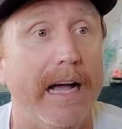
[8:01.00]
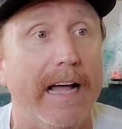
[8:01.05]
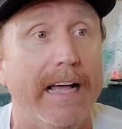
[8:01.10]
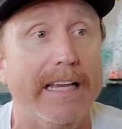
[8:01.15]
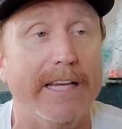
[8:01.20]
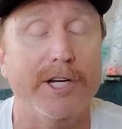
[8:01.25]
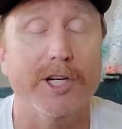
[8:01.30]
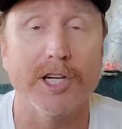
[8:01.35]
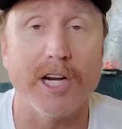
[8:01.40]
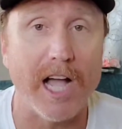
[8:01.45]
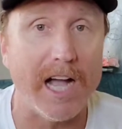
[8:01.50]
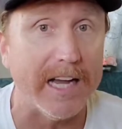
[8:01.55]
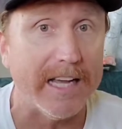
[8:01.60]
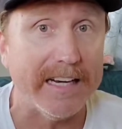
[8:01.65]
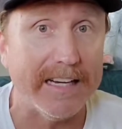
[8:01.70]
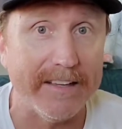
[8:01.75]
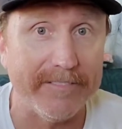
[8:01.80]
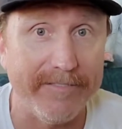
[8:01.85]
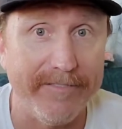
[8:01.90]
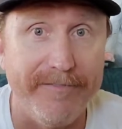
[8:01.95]
you're not
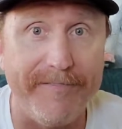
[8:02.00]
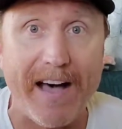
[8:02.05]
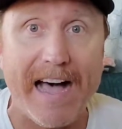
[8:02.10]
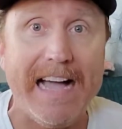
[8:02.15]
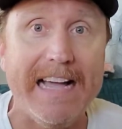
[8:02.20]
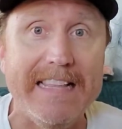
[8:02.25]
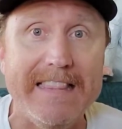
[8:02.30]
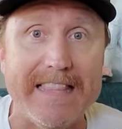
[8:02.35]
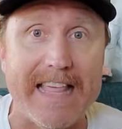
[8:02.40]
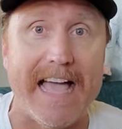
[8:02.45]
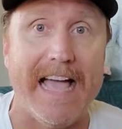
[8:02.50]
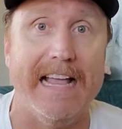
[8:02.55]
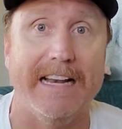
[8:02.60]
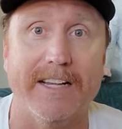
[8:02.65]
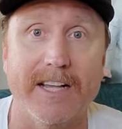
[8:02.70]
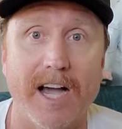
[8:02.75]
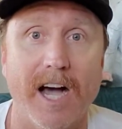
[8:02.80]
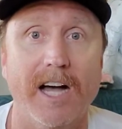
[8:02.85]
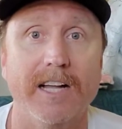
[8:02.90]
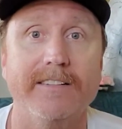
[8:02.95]
going to find
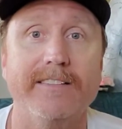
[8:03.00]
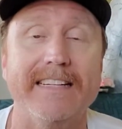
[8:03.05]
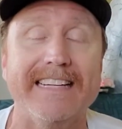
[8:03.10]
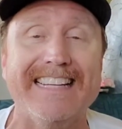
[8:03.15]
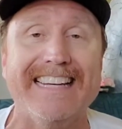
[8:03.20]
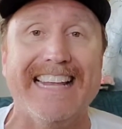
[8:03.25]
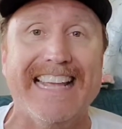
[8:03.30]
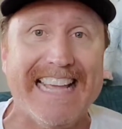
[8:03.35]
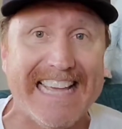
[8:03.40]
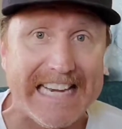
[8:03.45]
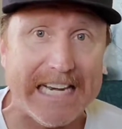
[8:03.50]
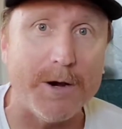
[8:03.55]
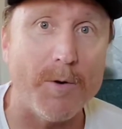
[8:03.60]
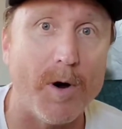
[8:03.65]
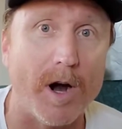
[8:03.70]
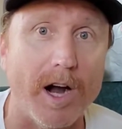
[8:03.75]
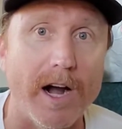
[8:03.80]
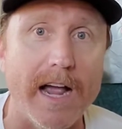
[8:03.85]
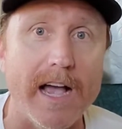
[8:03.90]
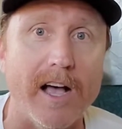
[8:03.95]
that content
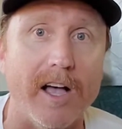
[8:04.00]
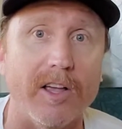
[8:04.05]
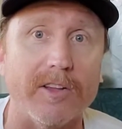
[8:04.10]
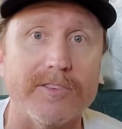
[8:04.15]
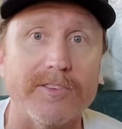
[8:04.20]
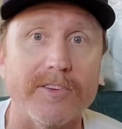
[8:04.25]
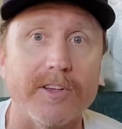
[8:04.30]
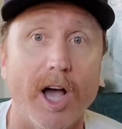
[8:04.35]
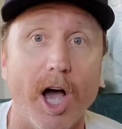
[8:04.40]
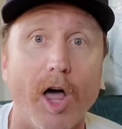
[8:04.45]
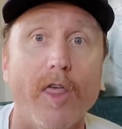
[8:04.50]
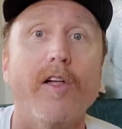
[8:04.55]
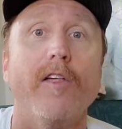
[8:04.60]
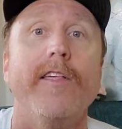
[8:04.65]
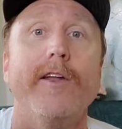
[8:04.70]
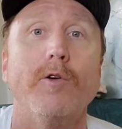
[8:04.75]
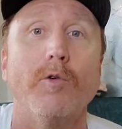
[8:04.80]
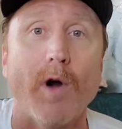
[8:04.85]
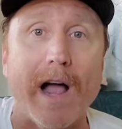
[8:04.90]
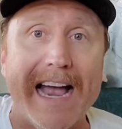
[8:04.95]
anywhere else other
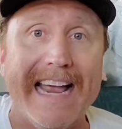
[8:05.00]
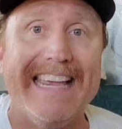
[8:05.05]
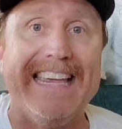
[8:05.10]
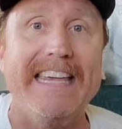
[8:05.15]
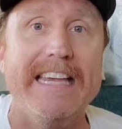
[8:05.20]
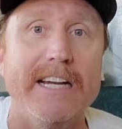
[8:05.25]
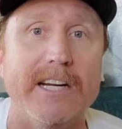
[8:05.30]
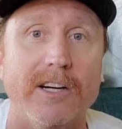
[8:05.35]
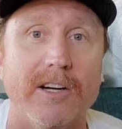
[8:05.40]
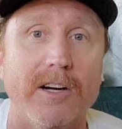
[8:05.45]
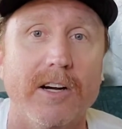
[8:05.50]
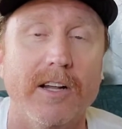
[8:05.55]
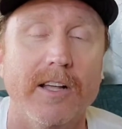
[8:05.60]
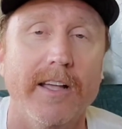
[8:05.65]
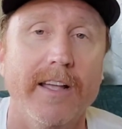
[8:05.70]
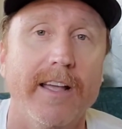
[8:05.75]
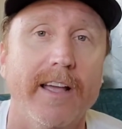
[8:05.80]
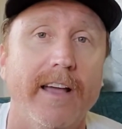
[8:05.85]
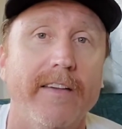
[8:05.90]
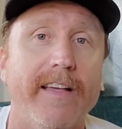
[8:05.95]
than right here.
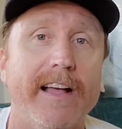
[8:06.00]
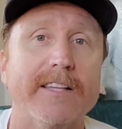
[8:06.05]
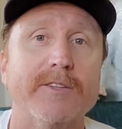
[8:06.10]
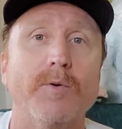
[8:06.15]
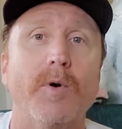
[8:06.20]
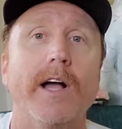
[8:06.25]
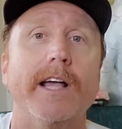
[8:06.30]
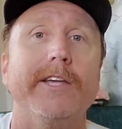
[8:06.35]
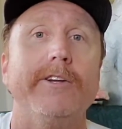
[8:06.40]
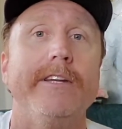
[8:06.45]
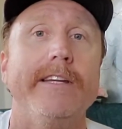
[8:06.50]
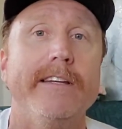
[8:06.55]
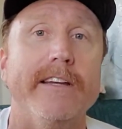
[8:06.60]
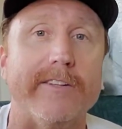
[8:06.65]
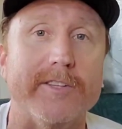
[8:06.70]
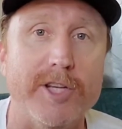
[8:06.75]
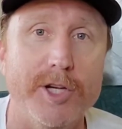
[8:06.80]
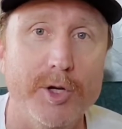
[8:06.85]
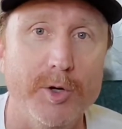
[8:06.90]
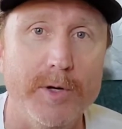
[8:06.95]
And that's why you need
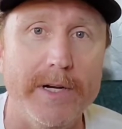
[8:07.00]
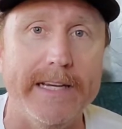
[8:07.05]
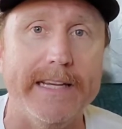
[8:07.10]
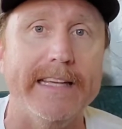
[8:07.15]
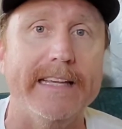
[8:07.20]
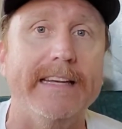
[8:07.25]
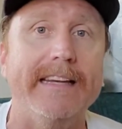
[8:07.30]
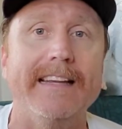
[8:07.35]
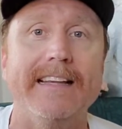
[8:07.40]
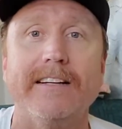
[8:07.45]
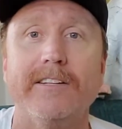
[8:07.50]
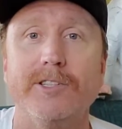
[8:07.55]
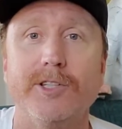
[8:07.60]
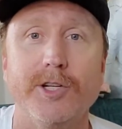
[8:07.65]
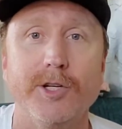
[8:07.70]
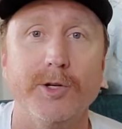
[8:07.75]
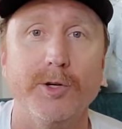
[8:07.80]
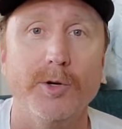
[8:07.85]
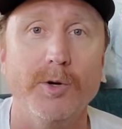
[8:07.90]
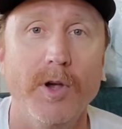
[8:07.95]
to tune in
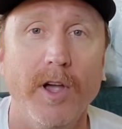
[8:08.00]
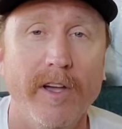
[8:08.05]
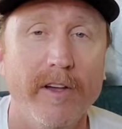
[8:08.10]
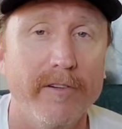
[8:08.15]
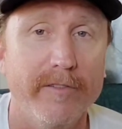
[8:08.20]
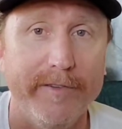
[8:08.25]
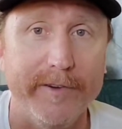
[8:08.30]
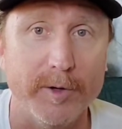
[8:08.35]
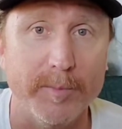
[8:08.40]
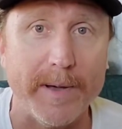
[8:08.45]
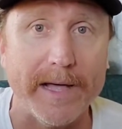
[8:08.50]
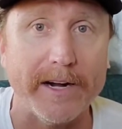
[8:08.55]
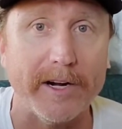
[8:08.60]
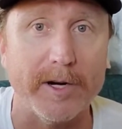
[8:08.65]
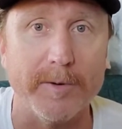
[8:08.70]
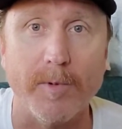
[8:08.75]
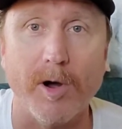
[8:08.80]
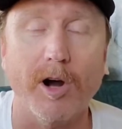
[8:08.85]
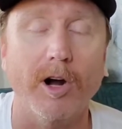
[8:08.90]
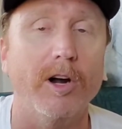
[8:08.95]
to Feel
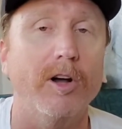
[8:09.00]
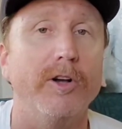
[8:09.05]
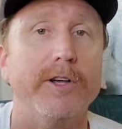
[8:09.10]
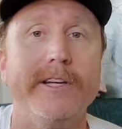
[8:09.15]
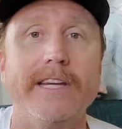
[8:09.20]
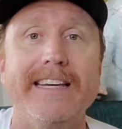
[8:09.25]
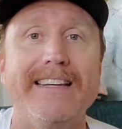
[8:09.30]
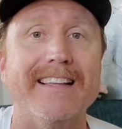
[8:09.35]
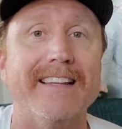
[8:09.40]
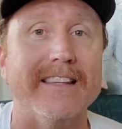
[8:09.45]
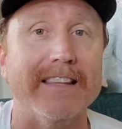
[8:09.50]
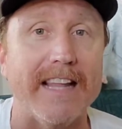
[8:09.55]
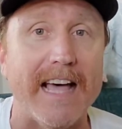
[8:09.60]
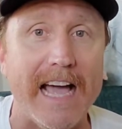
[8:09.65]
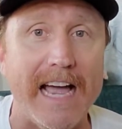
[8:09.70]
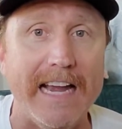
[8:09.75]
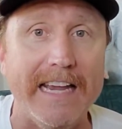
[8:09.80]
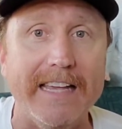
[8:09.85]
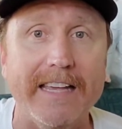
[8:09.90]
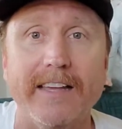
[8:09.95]
Better Tomorrow. You need to
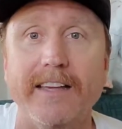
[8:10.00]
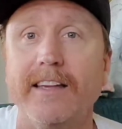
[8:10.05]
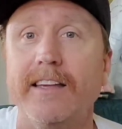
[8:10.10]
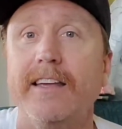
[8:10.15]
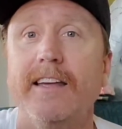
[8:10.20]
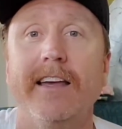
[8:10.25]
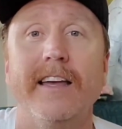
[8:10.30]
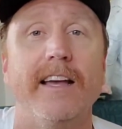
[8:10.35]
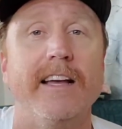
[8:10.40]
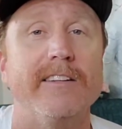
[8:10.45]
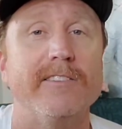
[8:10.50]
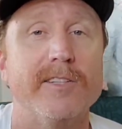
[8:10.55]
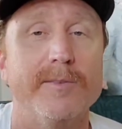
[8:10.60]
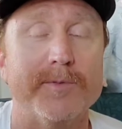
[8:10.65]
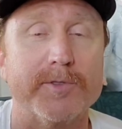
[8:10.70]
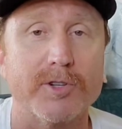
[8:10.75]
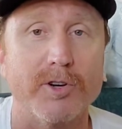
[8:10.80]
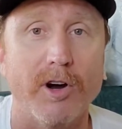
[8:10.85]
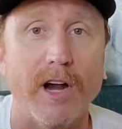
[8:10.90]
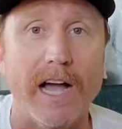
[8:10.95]
like and
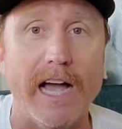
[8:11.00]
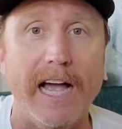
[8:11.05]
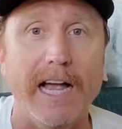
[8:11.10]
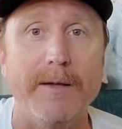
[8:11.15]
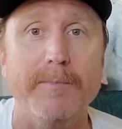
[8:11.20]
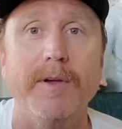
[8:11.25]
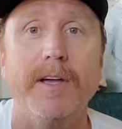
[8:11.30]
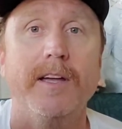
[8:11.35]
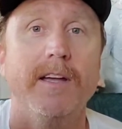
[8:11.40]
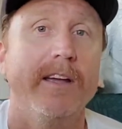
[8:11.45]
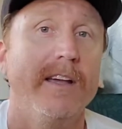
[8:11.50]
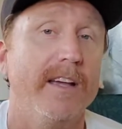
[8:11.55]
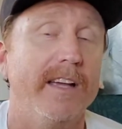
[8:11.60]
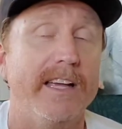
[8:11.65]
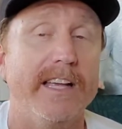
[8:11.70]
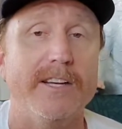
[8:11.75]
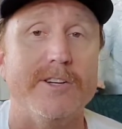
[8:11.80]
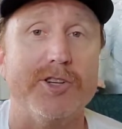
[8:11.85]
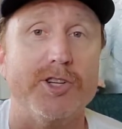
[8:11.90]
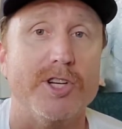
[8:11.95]
subscribe
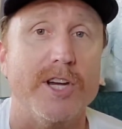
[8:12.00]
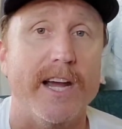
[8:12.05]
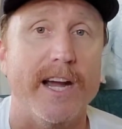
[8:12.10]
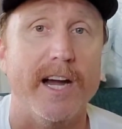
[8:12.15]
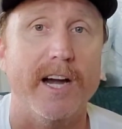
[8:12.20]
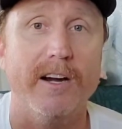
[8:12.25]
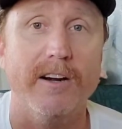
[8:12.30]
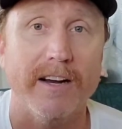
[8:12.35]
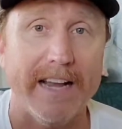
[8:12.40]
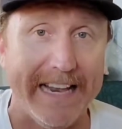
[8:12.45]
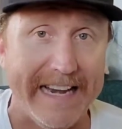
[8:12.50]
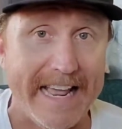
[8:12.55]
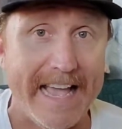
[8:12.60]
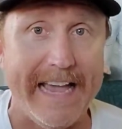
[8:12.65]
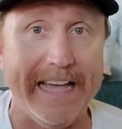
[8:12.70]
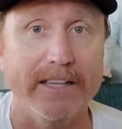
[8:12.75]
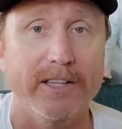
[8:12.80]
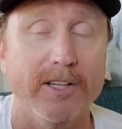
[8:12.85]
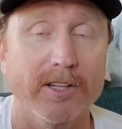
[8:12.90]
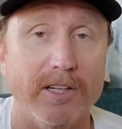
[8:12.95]
and share. And
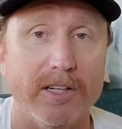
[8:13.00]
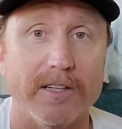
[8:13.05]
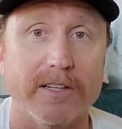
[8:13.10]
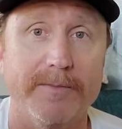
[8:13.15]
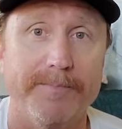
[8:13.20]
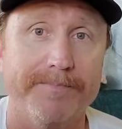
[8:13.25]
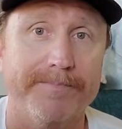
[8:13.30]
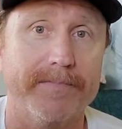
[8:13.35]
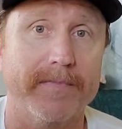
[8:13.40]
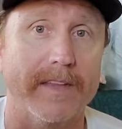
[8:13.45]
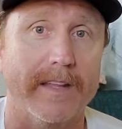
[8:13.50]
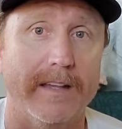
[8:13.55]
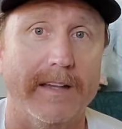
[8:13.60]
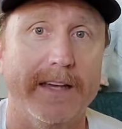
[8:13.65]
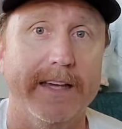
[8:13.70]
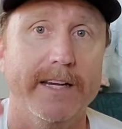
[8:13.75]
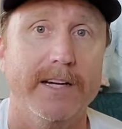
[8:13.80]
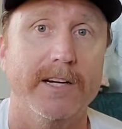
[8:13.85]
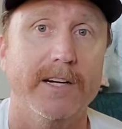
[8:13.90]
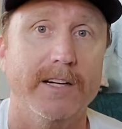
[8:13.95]
hey, look,
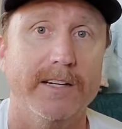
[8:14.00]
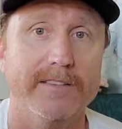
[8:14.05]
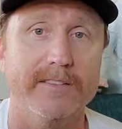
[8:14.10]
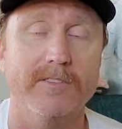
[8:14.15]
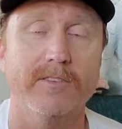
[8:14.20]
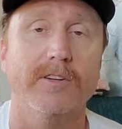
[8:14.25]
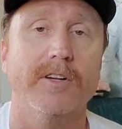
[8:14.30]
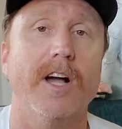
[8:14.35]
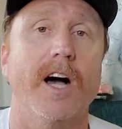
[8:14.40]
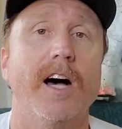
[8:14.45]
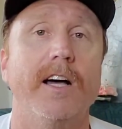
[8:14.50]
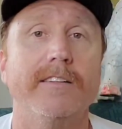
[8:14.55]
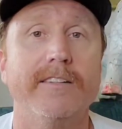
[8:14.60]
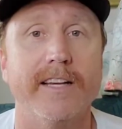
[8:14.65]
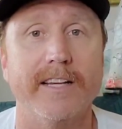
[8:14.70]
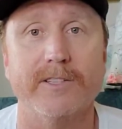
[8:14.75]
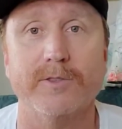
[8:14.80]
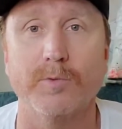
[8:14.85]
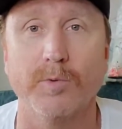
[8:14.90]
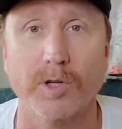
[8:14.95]
here is a little
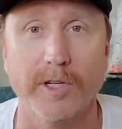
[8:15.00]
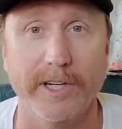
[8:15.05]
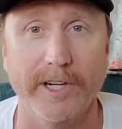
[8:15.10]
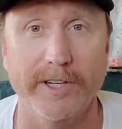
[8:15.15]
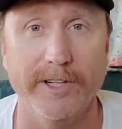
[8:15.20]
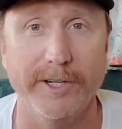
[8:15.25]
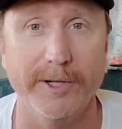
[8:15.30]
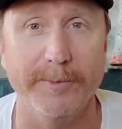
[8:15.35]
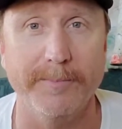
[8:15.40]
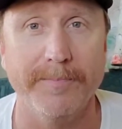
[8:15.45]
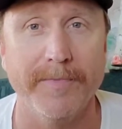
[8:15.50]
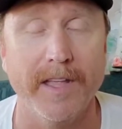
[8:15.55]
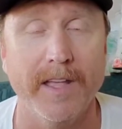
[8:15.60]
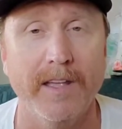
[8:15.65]
contest we're going to do.